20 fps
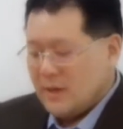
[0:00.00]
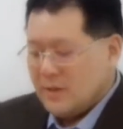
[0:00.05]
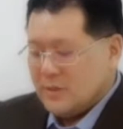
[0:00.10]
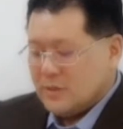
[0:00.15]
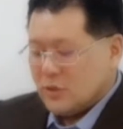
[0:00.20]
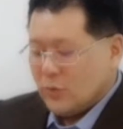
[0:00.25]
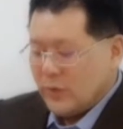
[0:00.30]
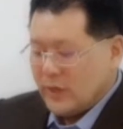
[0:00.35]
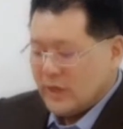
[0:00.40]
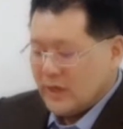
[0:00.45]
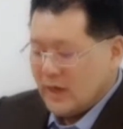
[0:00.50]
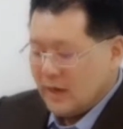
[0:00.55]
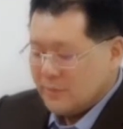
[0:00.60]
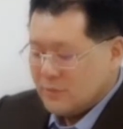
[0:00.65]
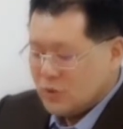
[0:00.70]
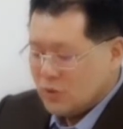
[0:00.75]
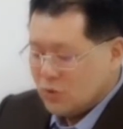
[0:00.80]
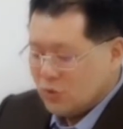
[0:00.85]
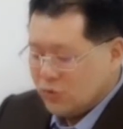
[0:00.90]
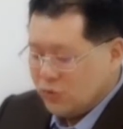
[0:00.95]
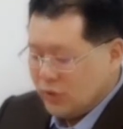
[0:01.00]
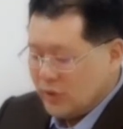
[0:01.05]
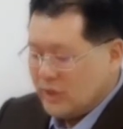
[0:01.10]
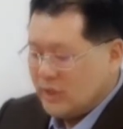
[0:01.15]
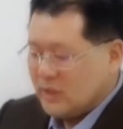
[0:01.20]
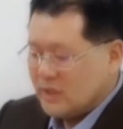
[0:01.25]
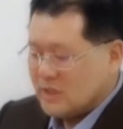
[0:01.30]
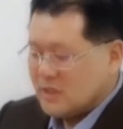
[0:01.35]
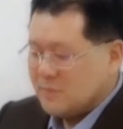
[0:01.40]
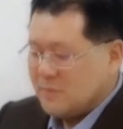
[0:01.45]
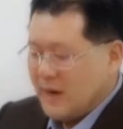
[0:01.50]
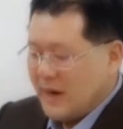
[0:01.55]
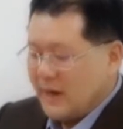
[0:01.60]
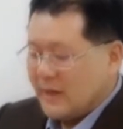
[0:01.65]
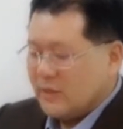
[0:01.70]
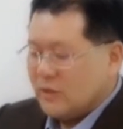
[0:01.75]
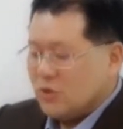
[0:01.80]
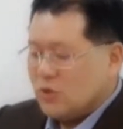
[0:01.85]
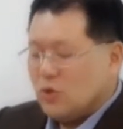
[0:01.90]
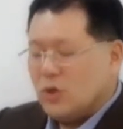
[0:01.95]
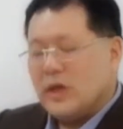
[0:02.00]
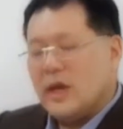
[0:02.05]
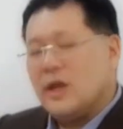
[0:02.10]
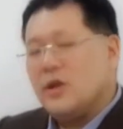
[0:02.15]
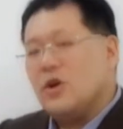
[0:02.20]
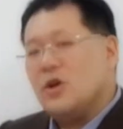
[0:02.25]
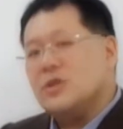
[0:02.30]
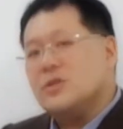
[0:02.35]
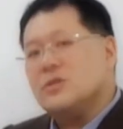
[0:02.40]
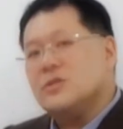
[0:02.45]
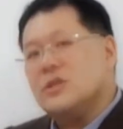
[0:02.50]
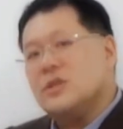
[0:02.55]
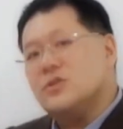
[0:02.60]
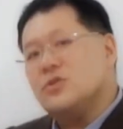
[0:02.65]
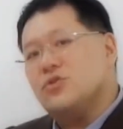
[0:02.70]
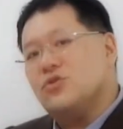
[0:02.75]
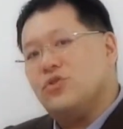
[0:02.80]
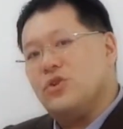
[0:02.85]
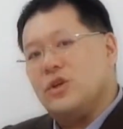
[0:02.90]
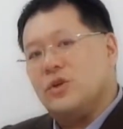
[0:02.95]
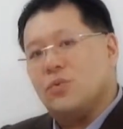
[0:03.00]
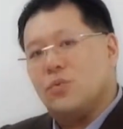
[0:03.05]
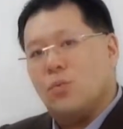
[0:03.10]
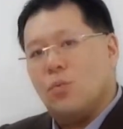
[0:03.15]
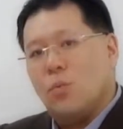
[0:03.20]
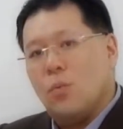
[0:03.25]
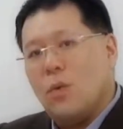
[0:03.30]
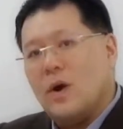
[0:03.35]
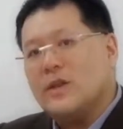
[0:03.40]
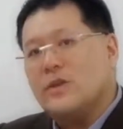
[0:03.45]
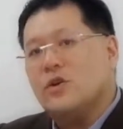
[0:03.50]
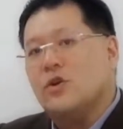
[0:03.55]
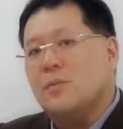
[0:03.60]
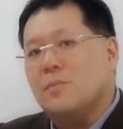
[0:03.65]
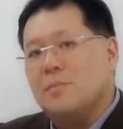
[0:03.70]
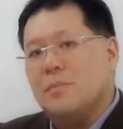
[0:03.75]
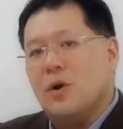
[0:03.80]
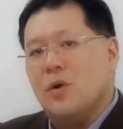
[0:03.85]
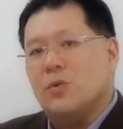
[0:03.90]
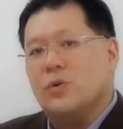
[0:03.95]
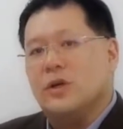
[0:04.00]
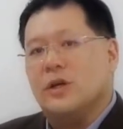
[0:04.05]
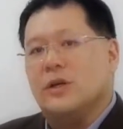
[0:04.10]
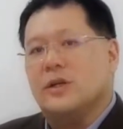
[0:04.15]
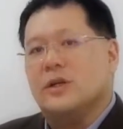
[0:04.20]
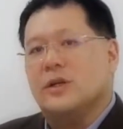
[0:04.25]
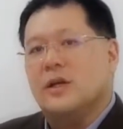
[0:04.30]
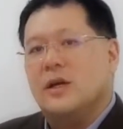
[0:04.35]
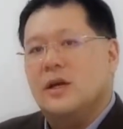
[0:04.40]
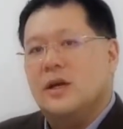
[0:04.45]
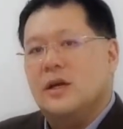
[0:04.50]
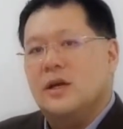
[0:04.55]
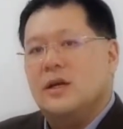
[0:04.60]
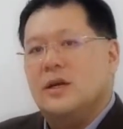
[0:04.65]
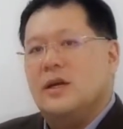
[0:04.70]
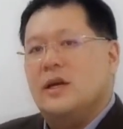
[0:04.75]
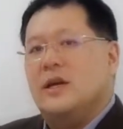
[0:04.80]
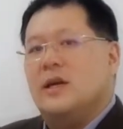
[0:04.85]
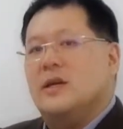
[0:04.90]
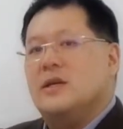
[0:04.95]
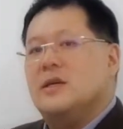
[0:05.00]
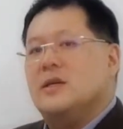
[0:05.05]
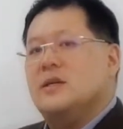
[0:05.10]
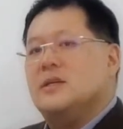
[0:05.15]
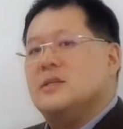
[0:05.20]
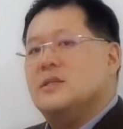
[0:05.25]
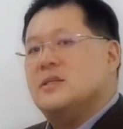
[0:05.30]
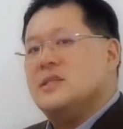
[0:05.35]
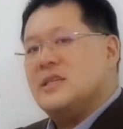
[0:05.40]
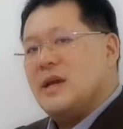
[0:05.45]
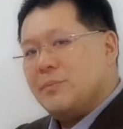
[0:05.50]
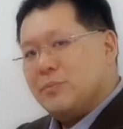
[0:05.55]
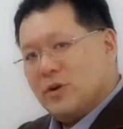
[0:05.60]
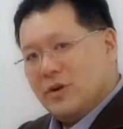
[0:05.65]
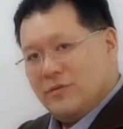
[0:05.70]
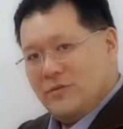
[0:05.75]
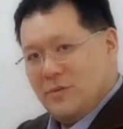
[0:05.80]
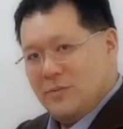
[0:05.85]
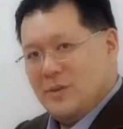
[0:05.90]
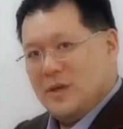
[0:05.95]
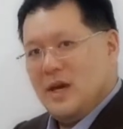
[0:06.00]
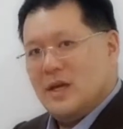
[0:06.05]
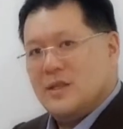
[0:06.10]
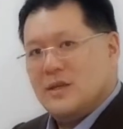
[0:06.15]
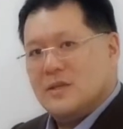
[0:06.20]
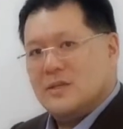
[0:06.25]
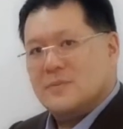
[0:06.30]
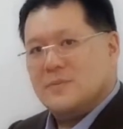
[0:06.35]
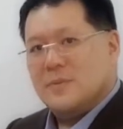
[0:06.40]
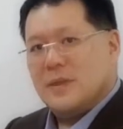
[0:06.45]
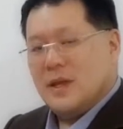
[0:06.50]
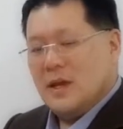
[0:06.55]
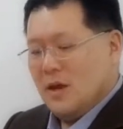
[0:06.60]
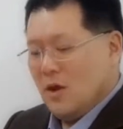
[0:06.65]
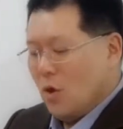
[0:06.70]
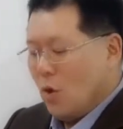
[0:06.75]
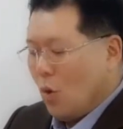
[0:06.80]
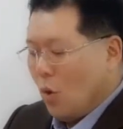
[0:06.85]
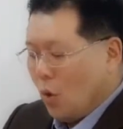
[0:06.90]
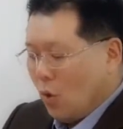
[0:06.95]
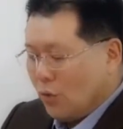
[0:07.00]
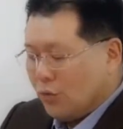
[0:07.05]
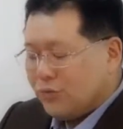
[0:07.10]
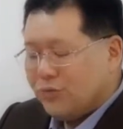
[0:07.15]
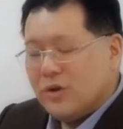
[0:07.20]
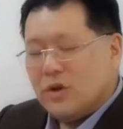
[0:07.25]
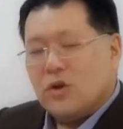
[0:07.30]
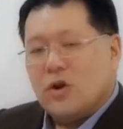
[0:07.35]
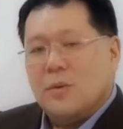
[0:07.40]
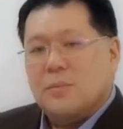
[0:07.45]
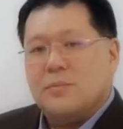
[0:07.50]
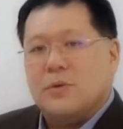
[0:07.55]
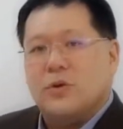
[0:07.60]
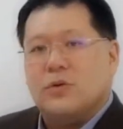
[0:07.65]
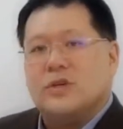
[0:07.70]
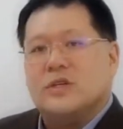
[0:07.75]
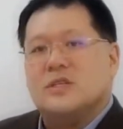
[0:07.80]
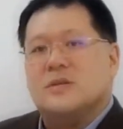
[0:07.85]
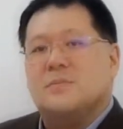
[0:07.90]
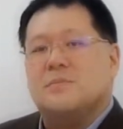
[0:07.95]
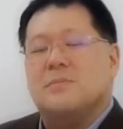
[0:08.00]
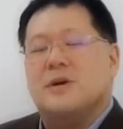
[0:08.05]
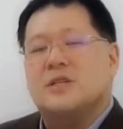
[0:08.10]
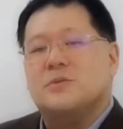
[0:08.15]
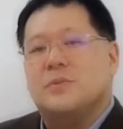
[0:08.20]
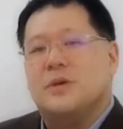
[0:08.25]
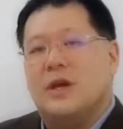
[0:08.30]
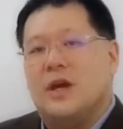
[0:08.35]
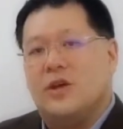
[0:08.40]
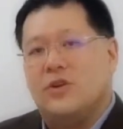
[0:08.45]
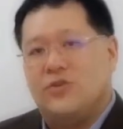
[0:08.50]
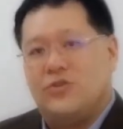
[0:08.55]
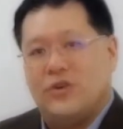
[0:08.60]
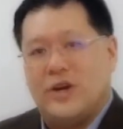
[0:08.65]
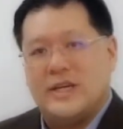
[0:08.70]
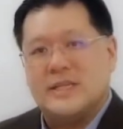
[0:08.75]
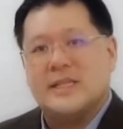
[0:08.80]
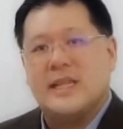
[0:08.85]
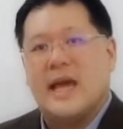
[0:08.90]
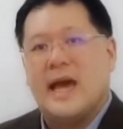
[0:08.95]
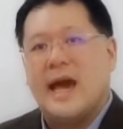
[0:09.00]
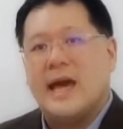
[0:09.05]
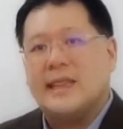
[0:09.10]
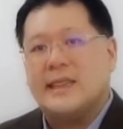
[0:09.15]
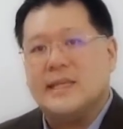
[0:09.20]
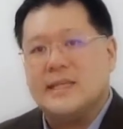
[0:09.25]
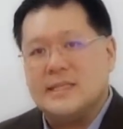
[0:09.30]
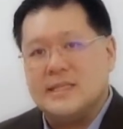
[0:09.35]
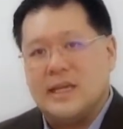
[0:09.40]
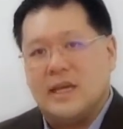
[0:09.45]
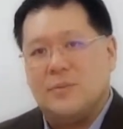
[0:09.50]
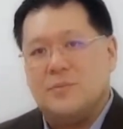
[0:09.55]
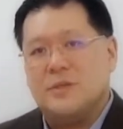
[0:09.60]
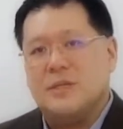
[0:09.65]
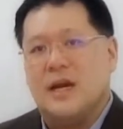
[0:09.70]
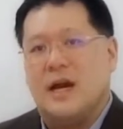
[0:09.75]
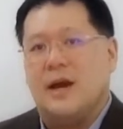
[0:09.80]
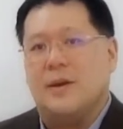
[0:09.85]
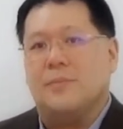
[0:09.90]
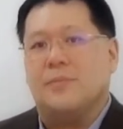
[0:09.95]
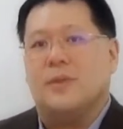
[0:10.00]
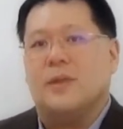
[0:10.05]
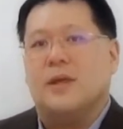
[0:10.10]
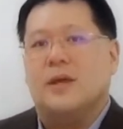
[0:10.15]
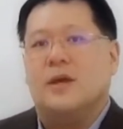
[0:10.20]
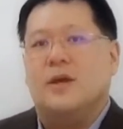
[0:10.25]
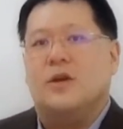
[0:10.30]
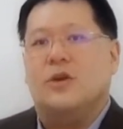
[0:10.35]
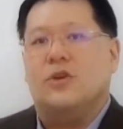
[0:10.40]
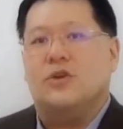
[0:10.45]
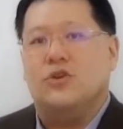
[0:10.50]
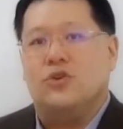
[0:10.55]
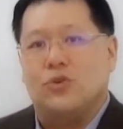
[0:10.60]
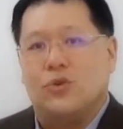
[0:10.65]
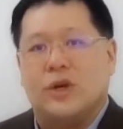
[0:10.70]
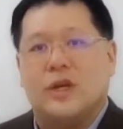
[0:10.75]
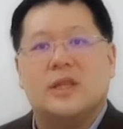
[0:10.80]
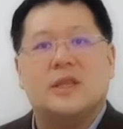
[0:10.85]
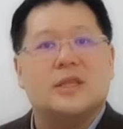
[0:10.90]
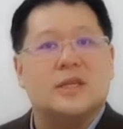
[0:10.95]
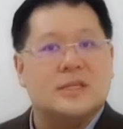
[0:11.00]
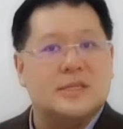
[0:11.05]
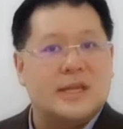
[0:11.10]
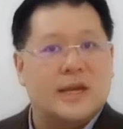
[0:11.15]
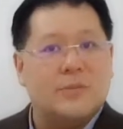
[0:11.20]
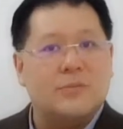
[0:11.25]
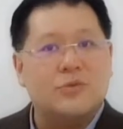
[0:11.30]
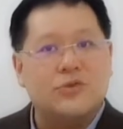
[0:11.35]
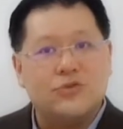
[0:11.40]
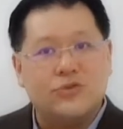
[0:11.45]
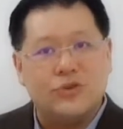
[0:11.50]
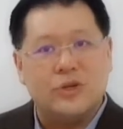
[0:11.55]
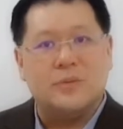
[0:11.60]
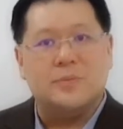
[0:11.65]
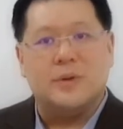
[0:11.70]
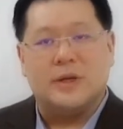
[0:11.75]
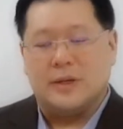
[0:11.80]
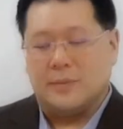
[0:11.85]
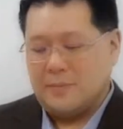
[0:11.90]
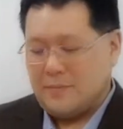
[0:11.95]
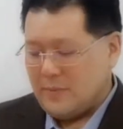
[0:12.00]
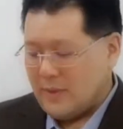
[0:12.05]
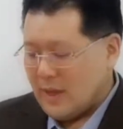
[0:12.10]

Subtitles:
So when it comes to treating the spine, you cannot just treat one component separate from the others. All 3 components must be addressed at the same time during the same treatment.